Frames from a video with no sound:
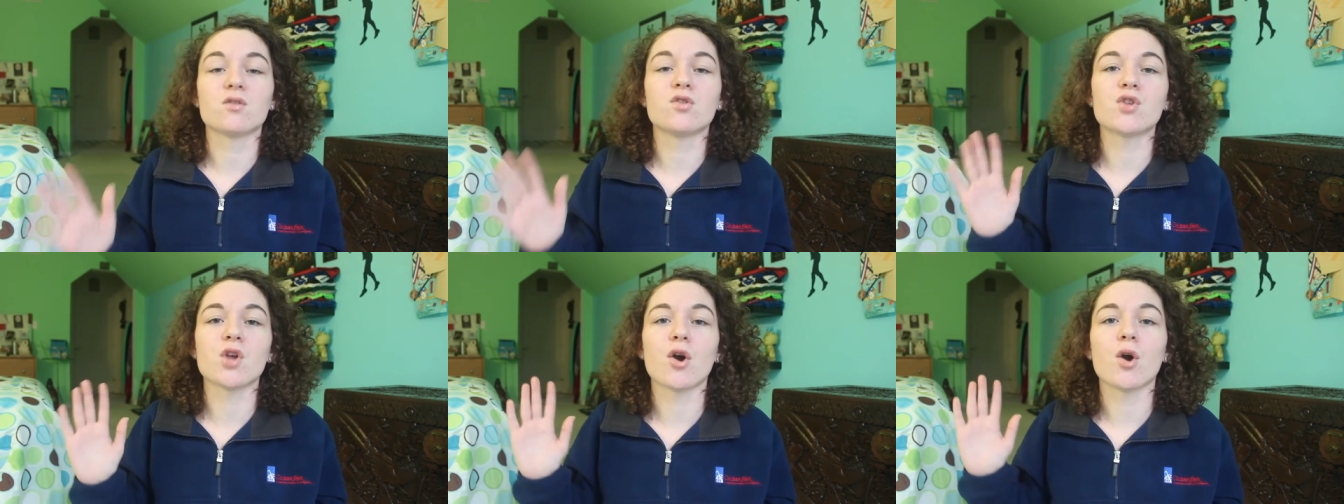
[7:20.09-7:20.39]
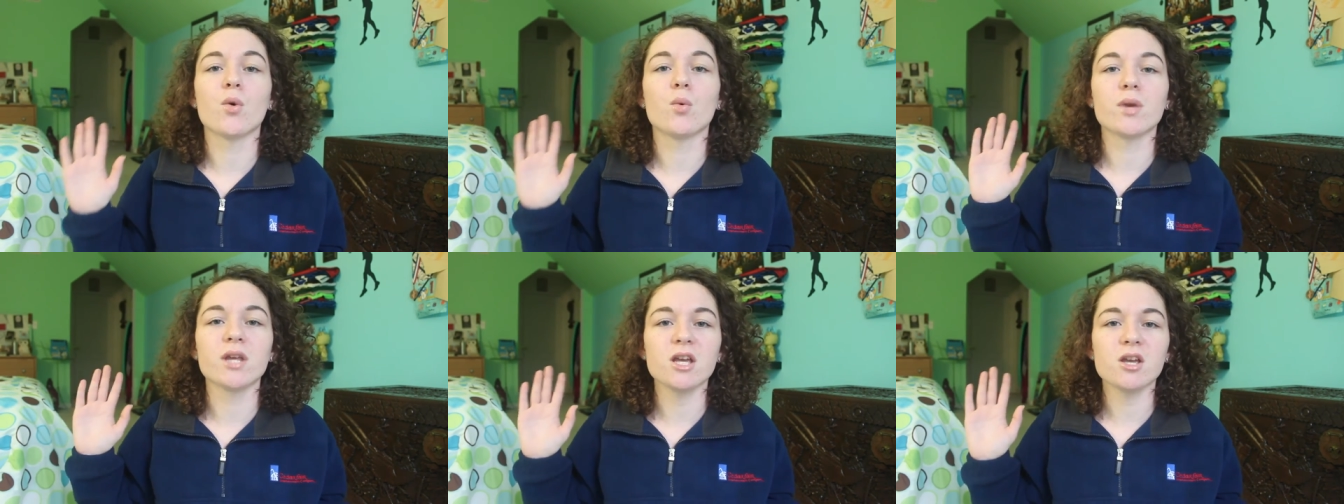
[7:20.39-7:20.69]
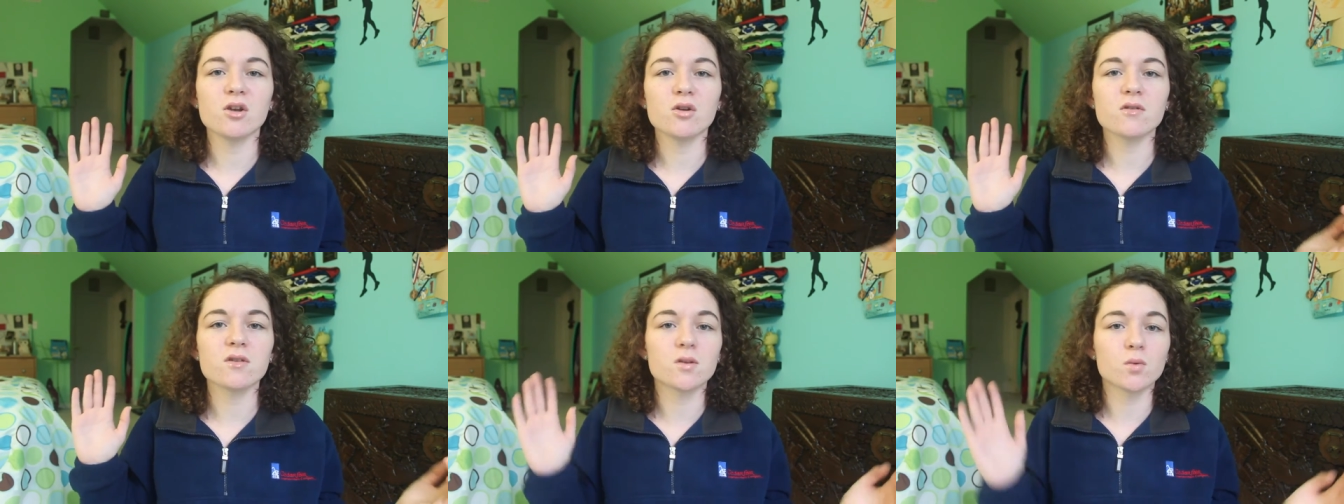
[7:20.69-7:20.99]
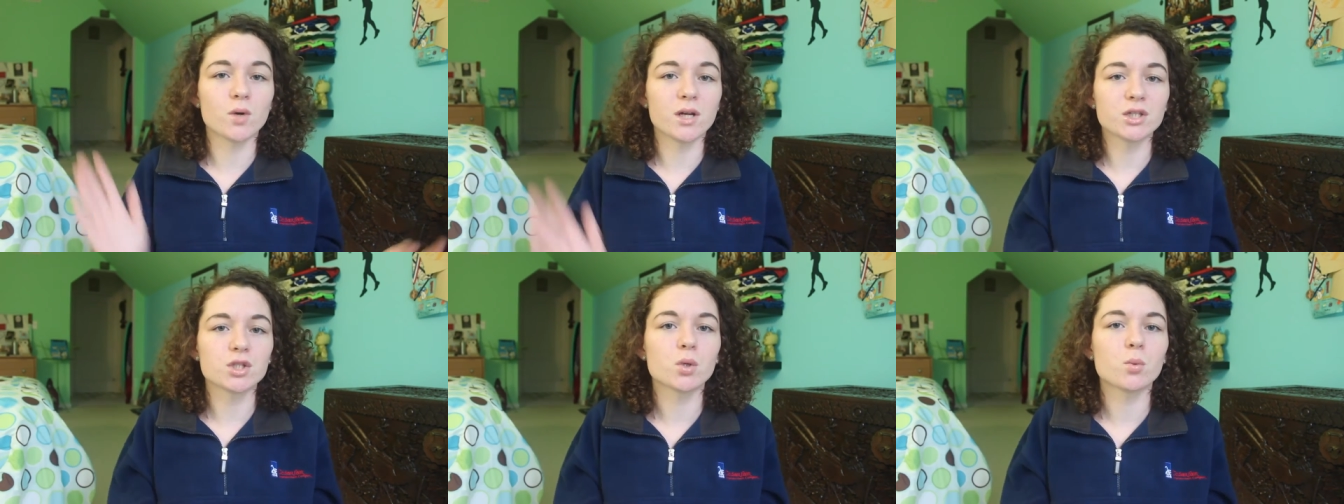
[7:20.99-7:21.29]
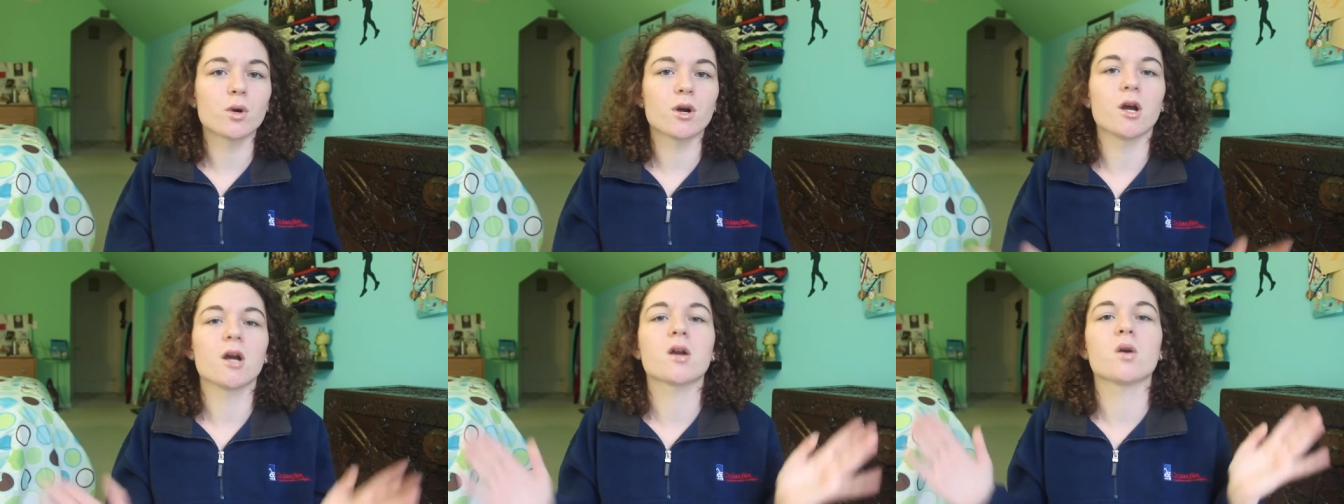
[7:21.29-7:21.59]
So we used When to
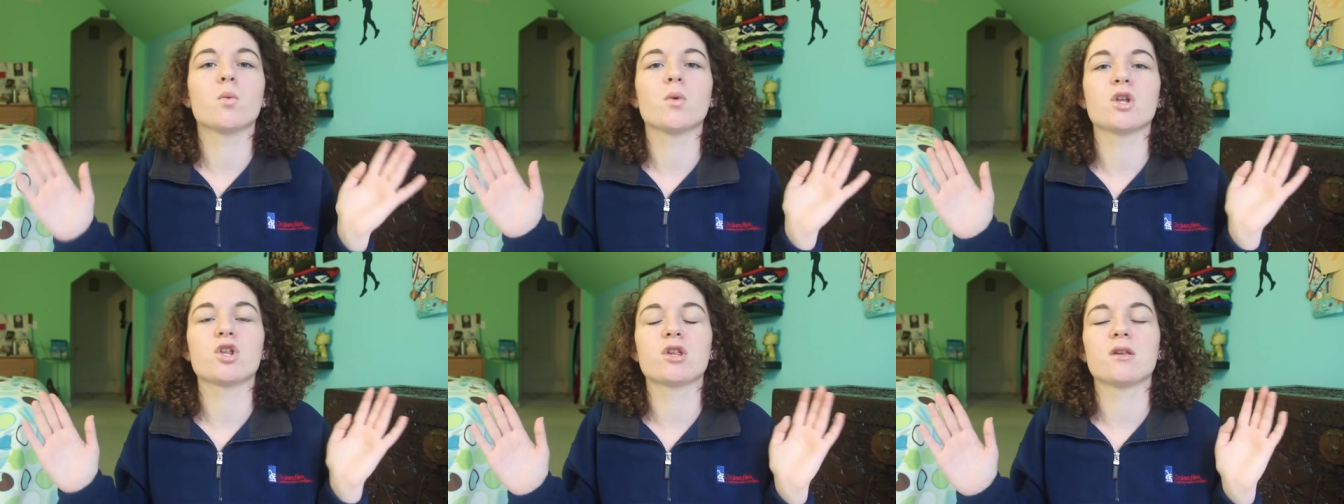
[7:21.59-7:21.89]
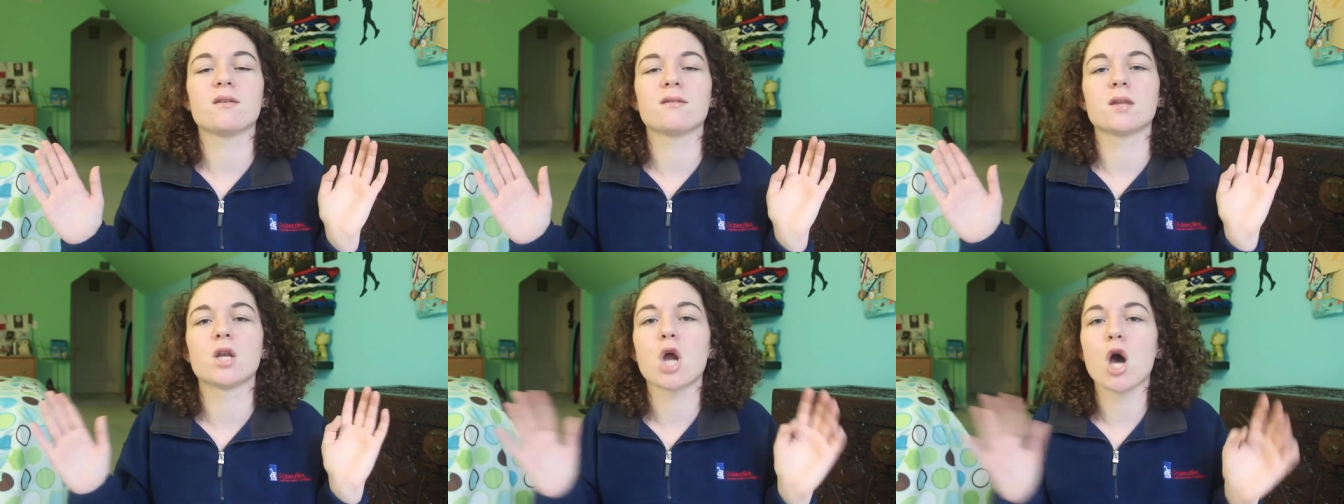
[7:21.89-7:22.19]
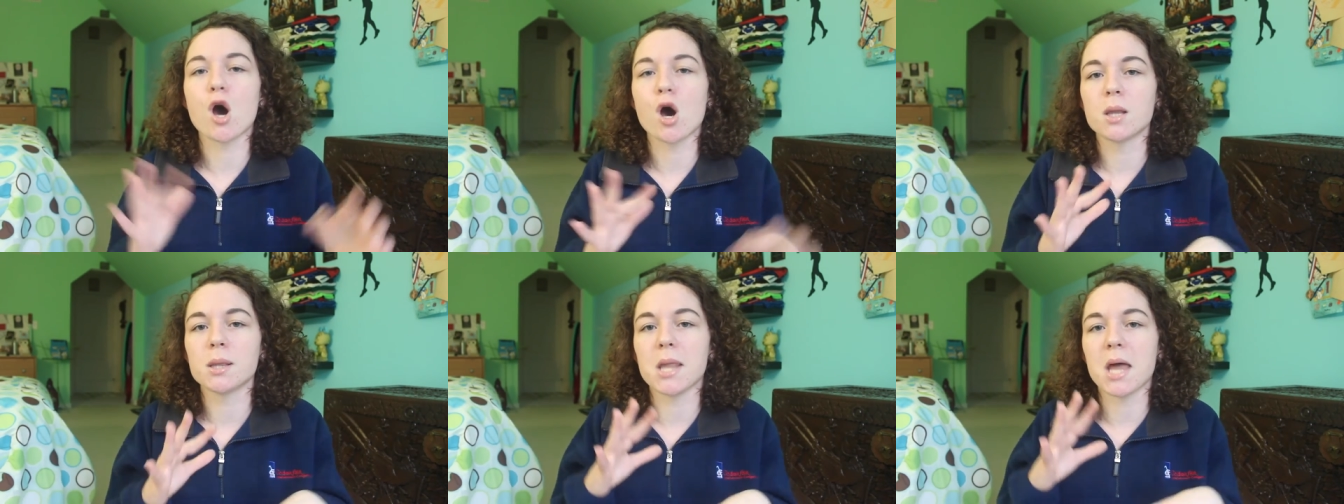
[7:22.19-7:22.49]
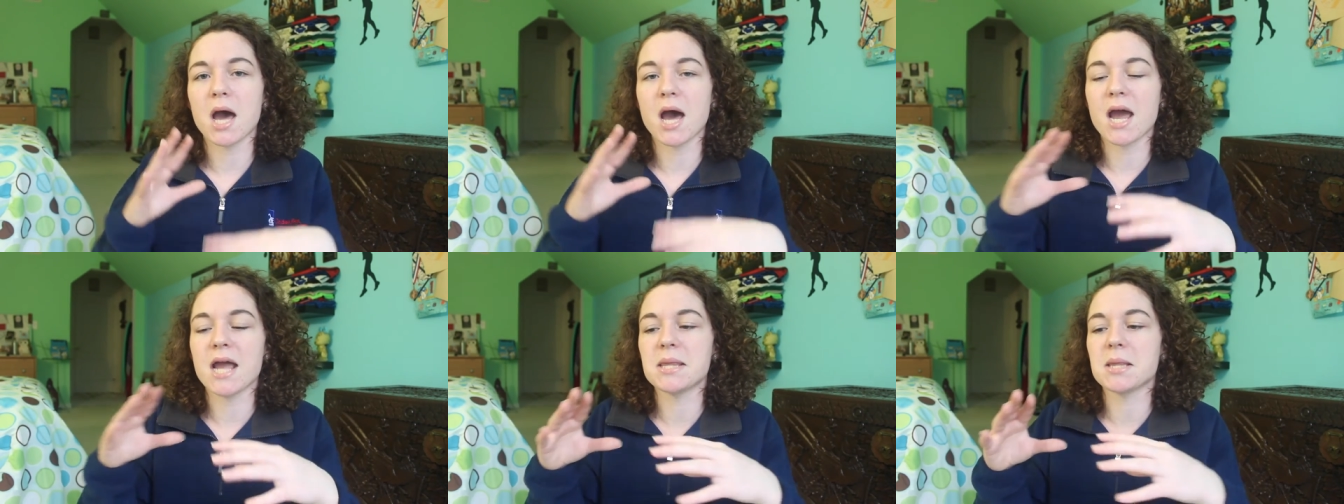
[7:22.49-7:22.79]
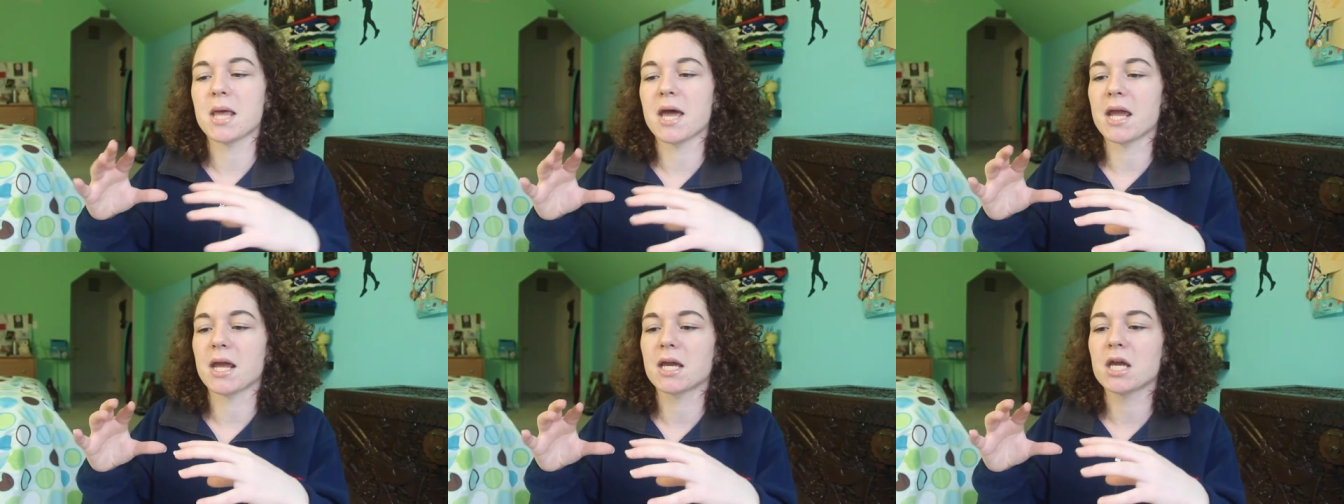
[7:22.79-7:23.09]
Work, which is an
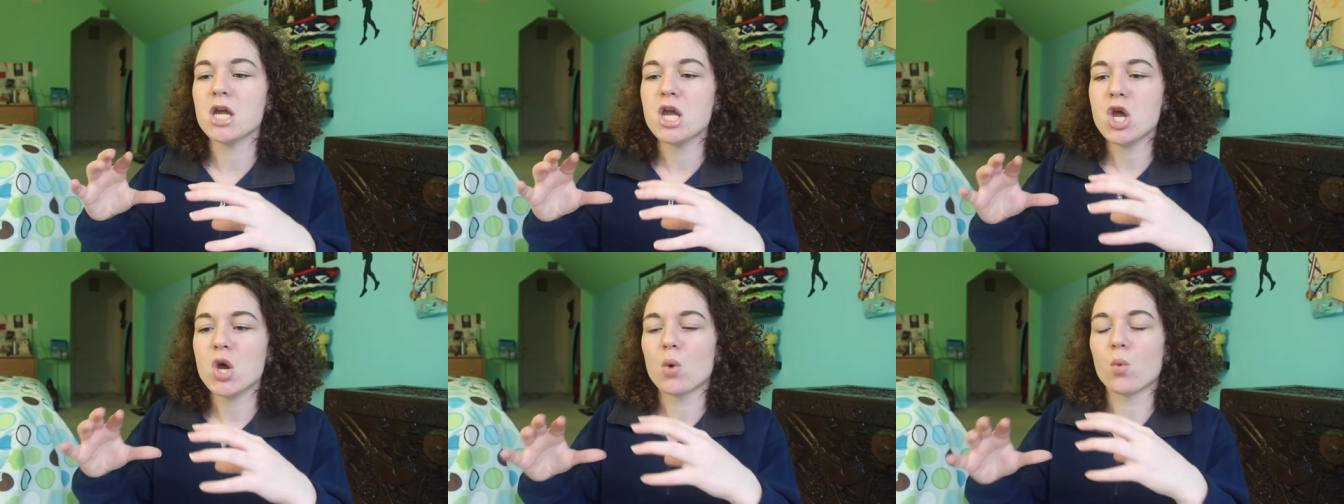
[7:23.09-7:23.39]
online like